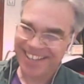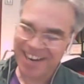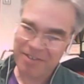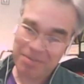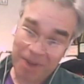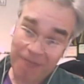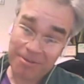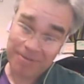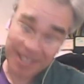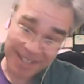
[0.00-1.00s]
They're having
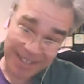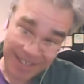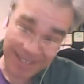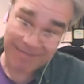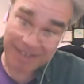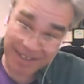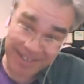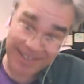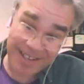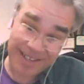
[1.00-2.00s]
probably
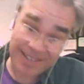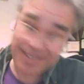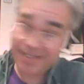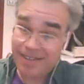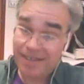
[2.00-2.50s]
conscious thoughts,